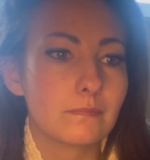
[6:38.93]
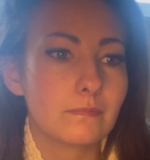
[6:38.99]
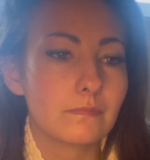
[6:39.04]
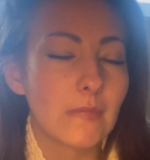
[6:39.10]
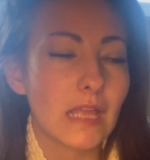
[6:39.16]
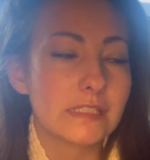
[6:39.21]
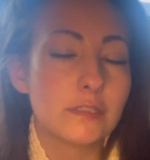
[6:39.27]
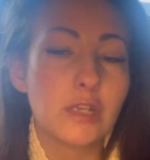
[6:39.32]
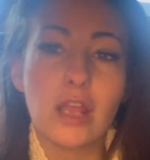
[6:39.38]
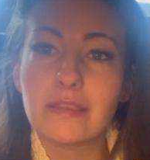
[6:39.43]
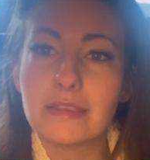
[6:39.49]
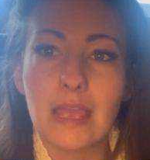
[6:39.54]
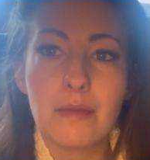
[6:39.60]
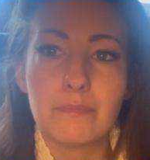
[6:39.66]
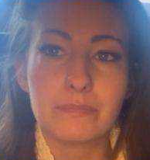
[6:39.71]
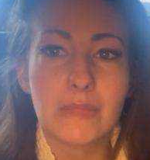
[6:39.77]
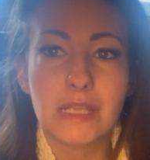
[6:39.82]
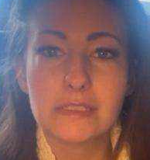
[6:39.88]
that's not
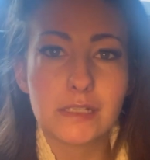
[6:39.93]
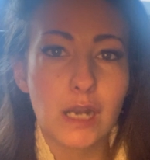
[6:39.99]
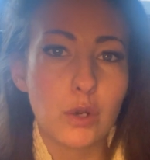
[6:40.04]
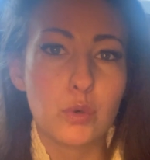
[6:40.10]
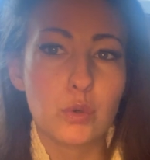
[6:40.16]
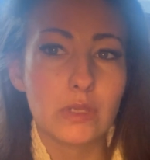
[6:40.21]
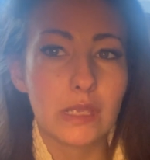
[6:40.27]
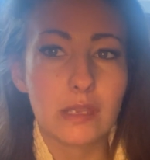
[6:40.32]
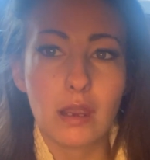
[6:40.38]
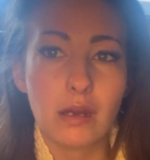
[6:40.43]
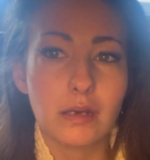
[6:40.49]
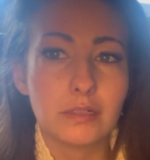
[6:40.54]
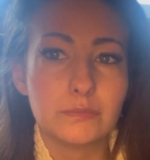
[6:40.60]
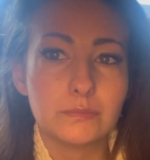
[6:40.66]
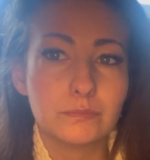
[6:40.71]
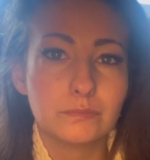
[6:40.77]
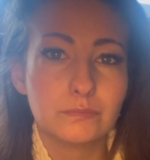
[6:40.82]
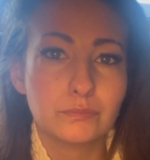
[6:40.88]
them, that's not who they are.
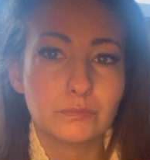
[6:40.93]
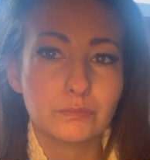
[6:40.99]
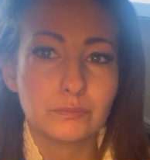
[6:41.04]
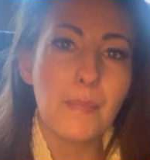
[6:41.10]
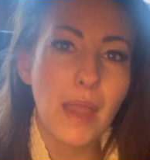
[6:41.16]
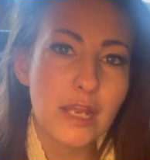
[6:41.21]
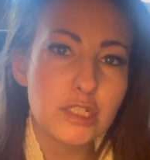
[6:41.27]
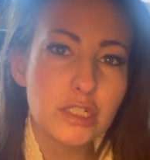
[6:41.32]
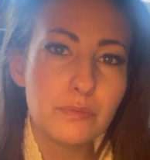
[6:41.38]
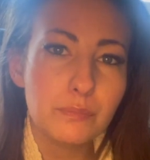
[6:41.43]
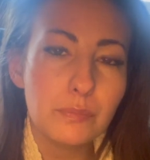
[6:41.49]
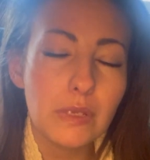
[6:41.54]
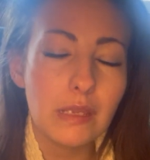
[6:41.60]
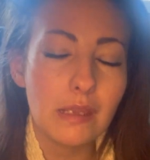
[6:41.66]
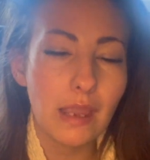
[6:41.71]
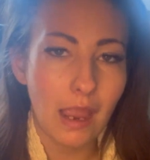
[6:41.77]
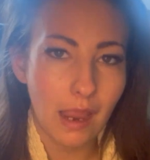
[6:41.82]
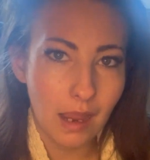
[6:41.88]
Imagine
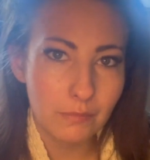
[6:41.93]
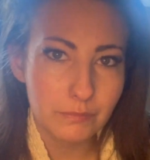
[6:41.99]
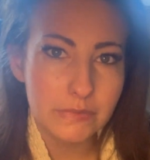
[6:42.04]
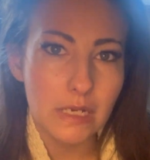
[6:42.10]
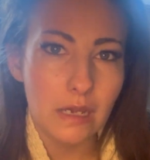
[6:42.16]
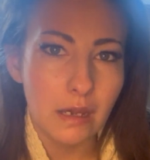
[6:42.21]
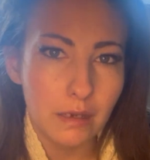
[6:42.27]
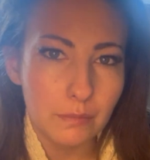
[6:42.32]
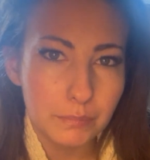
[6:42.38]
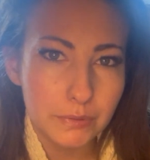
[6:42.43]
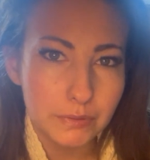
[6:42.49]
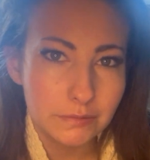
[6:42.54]
being amped up,